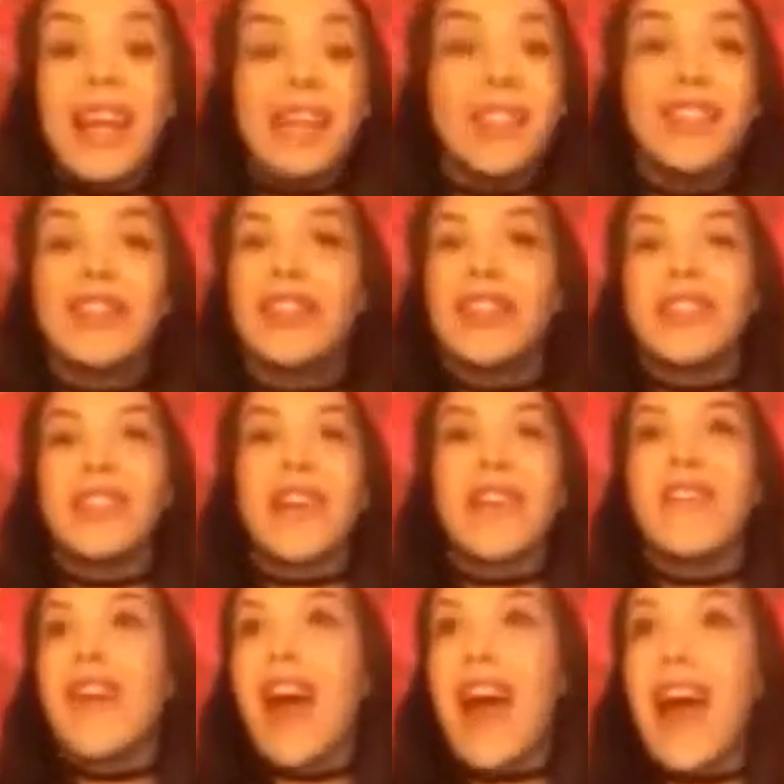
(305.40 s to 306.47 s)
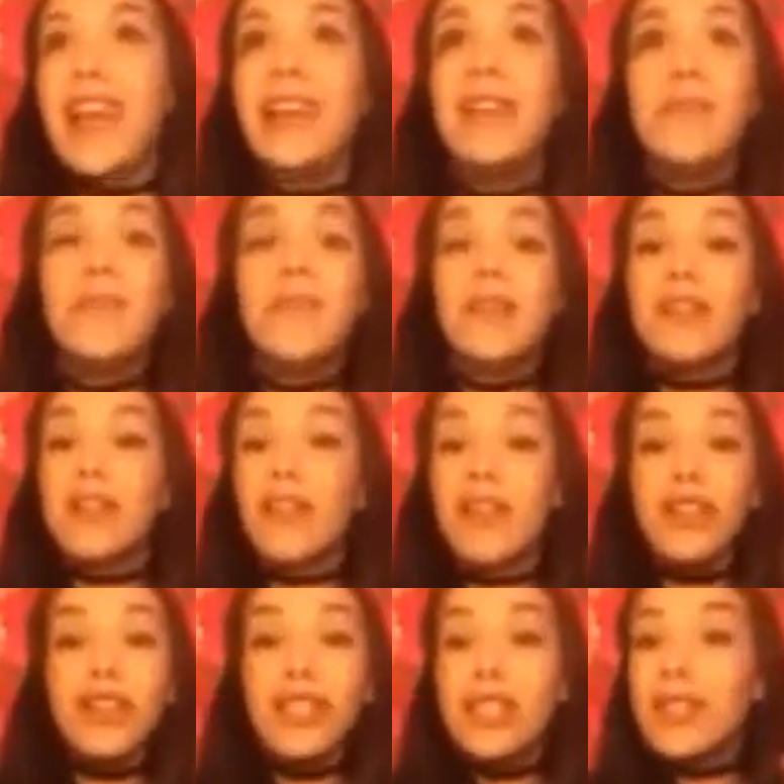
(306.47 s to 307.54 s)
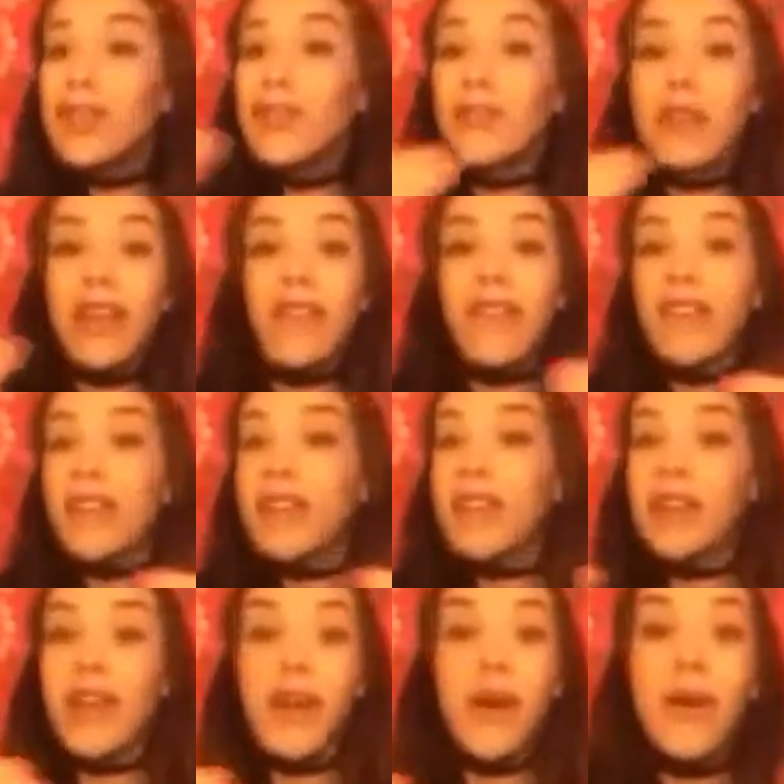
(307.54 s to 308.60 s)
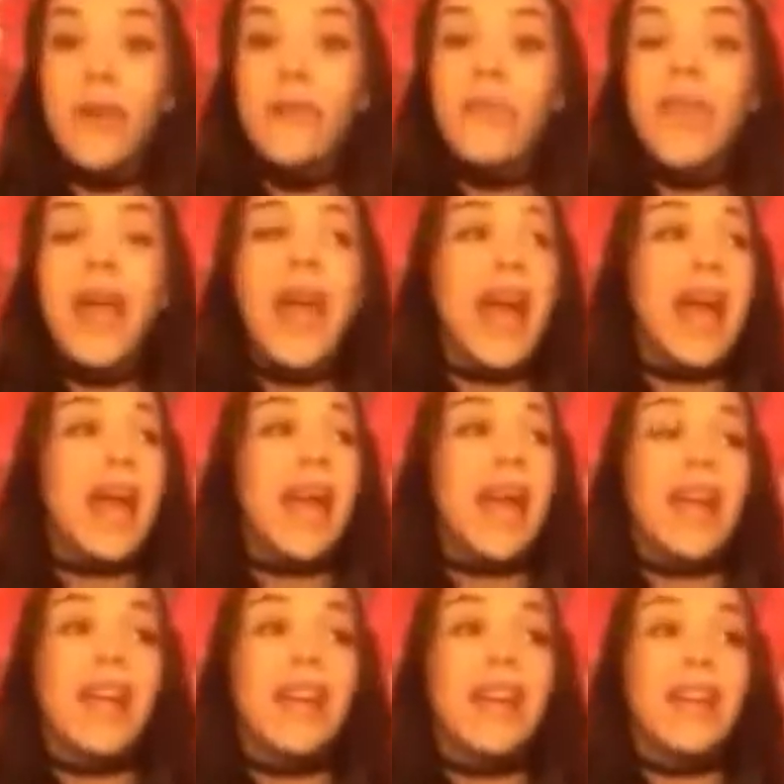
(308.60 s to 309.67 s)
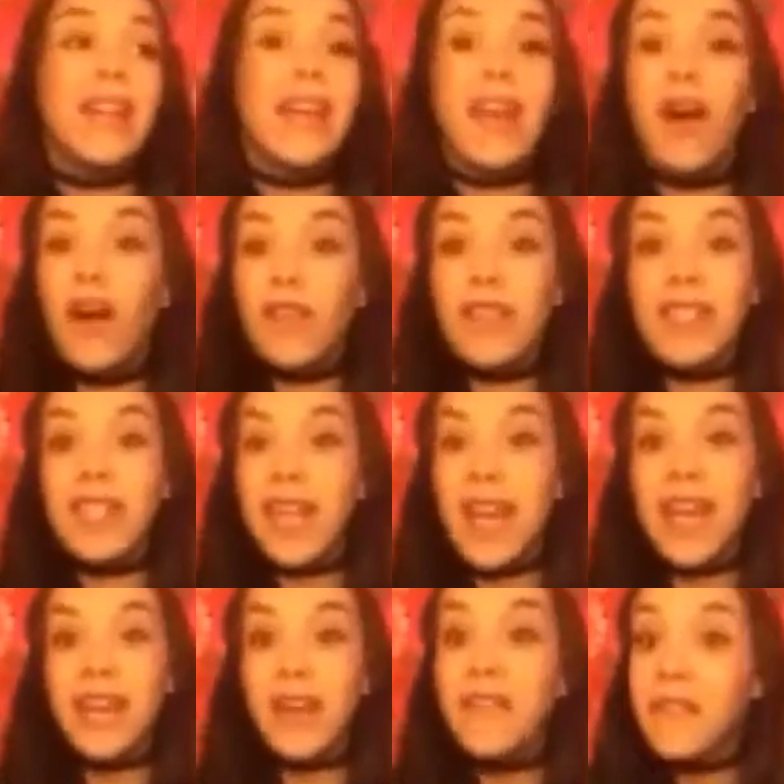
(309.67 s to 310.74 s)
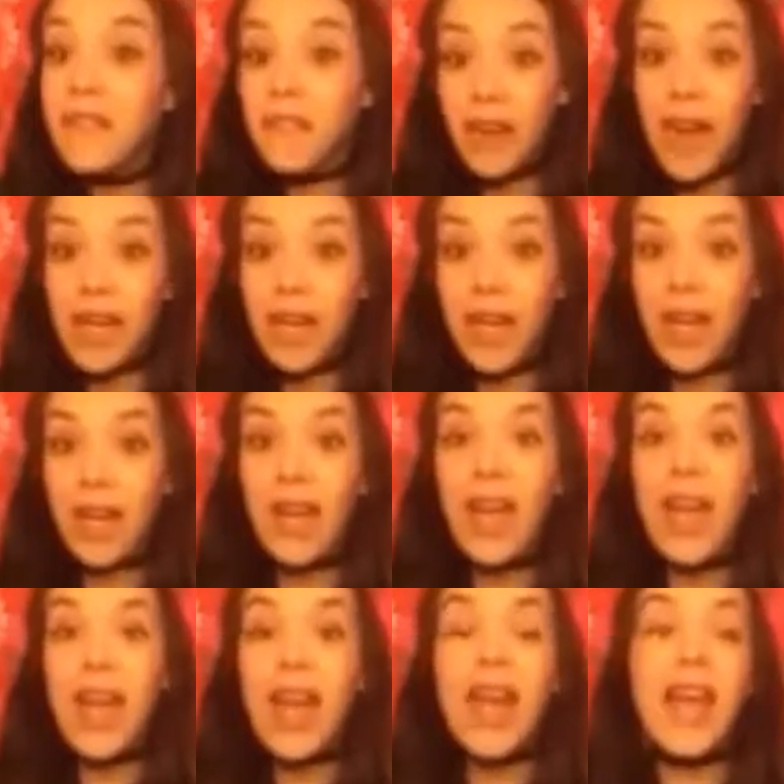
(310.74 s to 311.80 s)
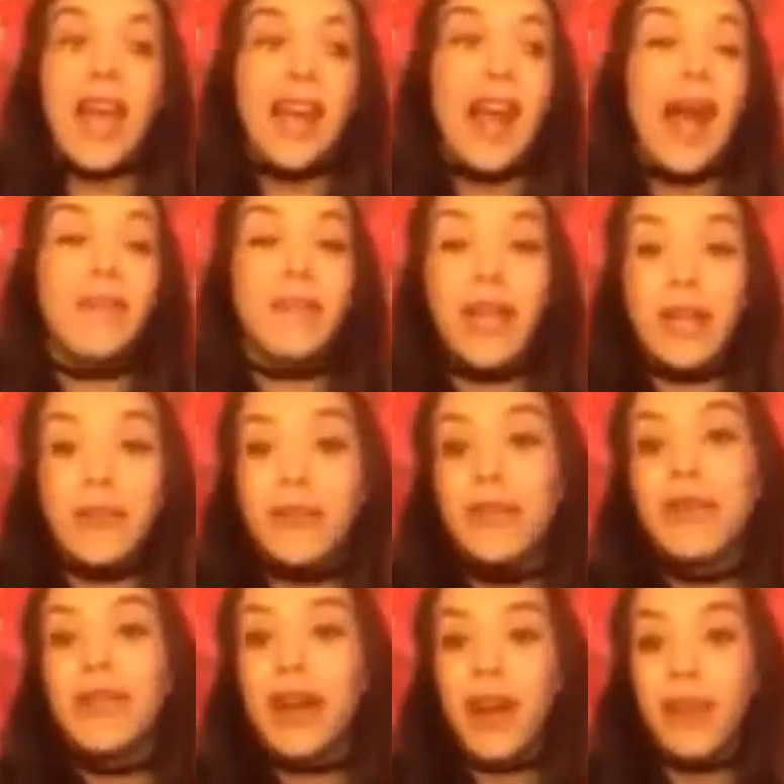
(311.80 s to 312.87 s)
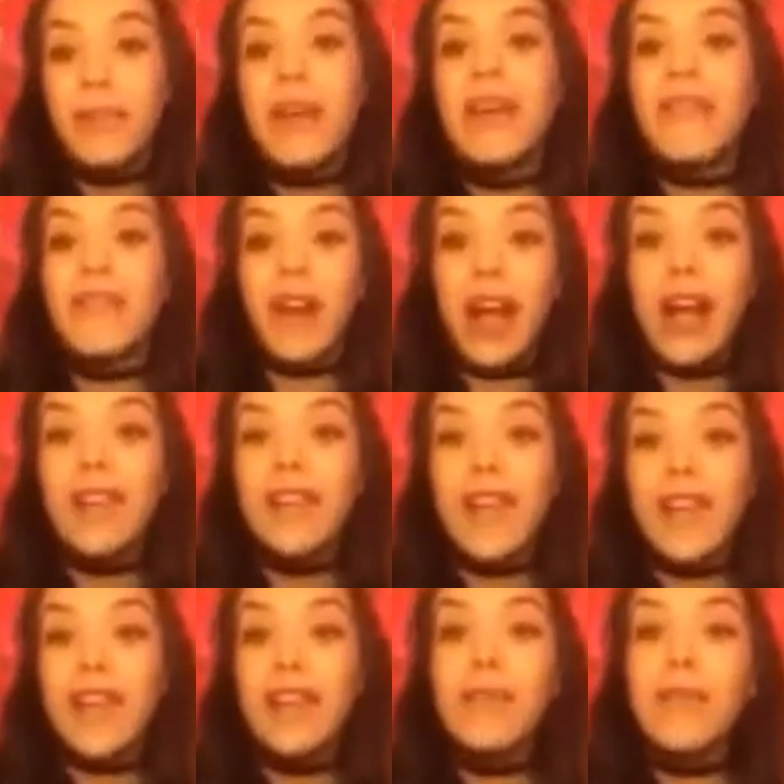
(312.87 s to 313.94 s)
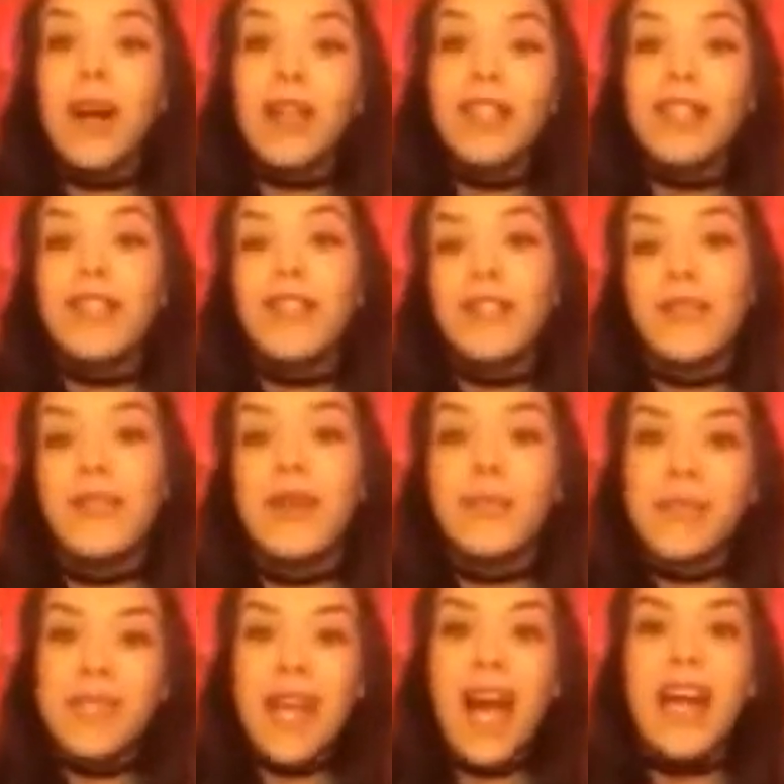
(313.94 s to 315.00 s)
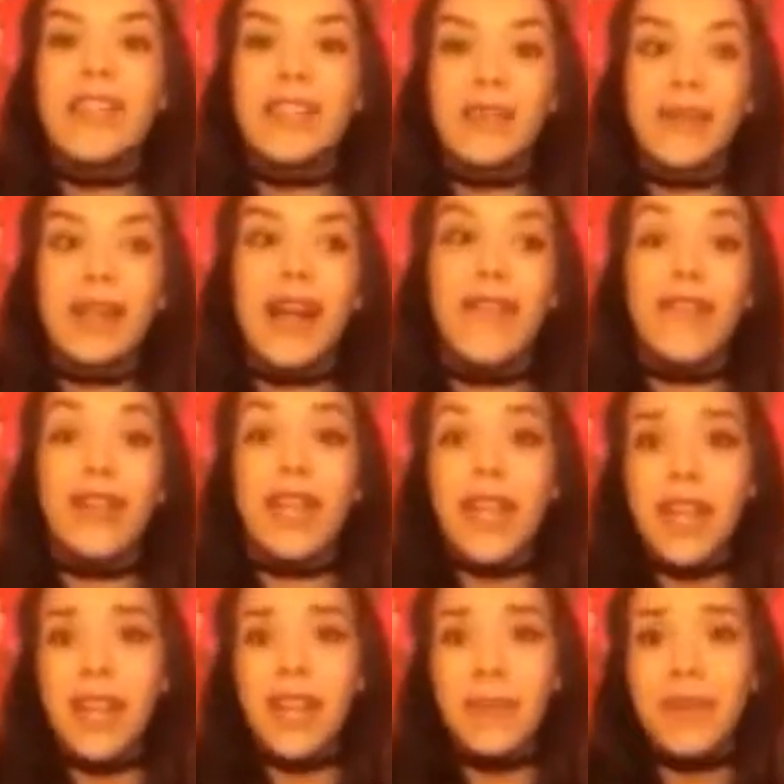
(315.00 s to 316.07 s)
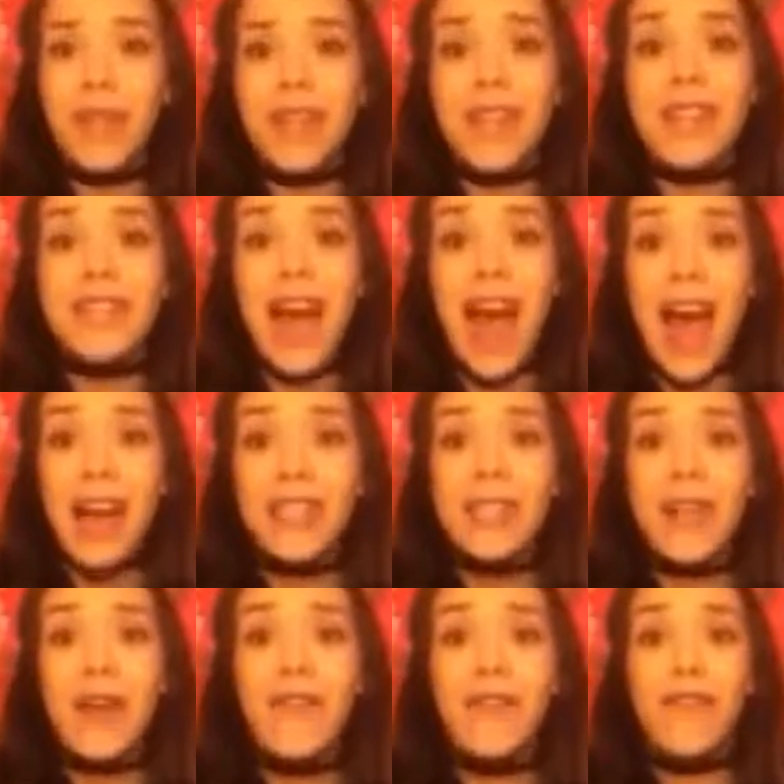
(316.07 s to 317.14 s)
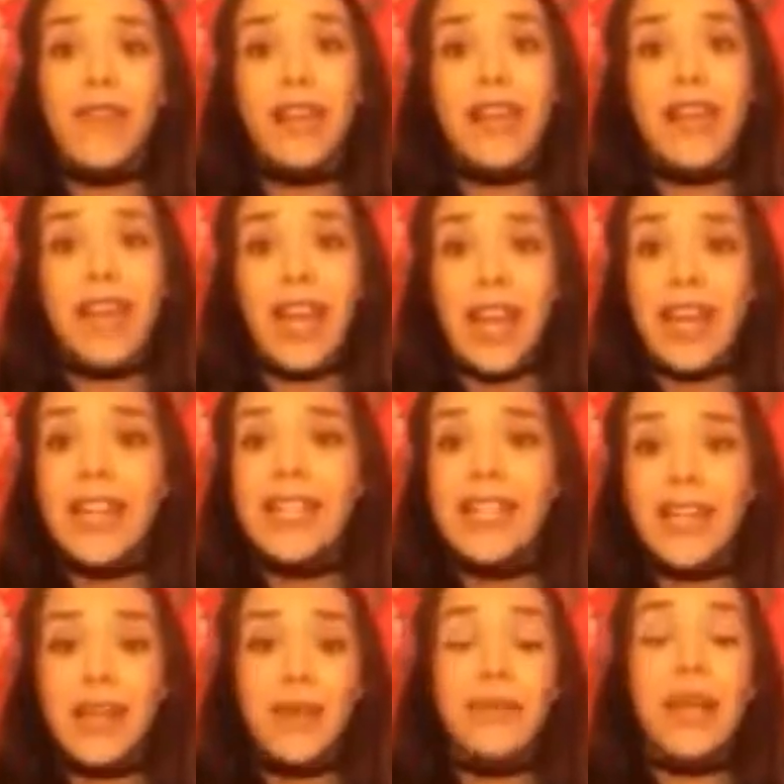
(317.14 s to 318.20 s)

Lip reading: I shouldn't have done that. So they're just still beefing, you know, and they obviously end up fighting, and I'm, like, rooting on my friend, like, come on, dude, whoop his ass, or whatever. He ended up getting his ass fucking handed to him.